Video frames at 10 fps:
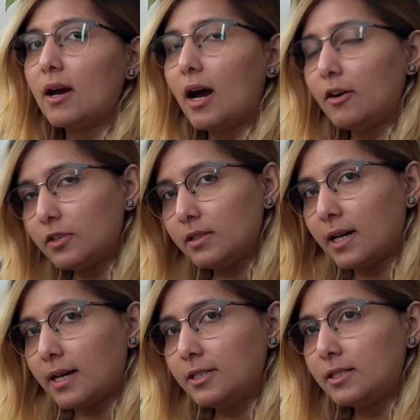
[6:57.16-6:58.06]
after
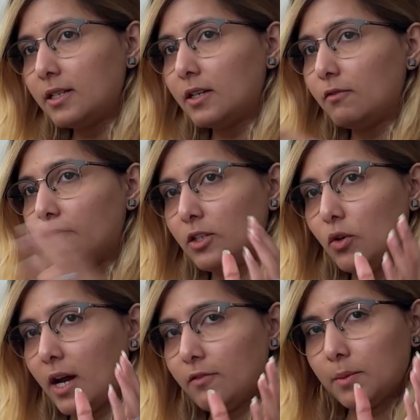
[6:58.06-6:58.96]
that when you
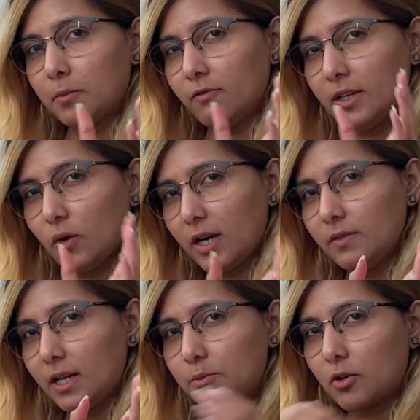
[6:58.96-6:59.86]
have the when you have
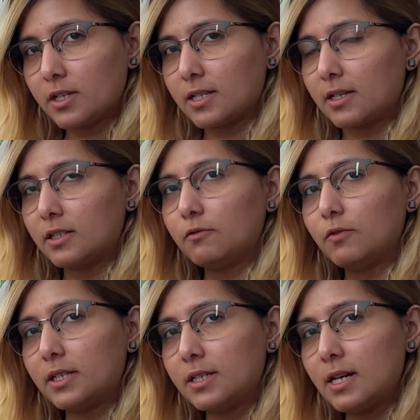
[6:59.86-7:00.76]
that project
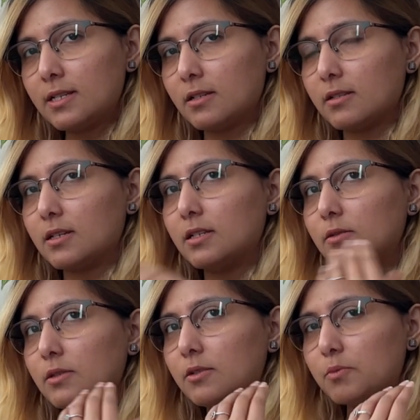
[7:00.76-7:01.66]
what it does is
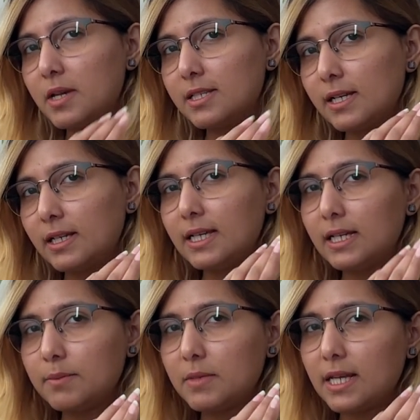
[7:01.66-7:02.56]
it's it basically
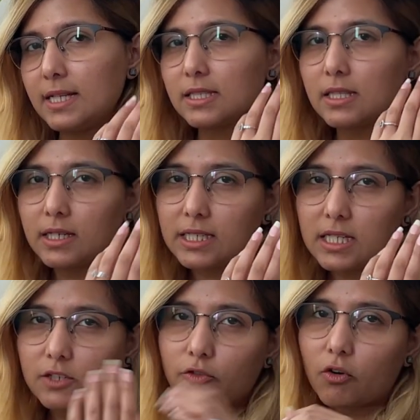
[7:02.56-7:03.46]
eliminates the
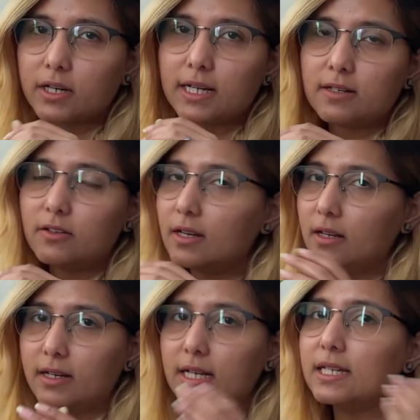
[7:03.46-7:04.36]
need for
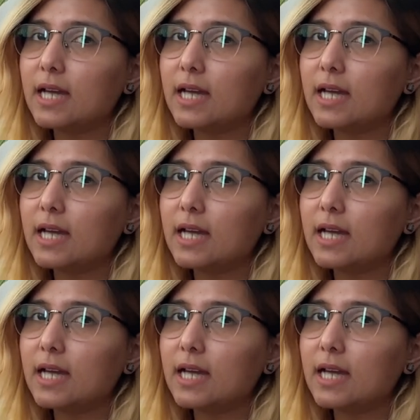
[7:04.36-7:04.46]
learning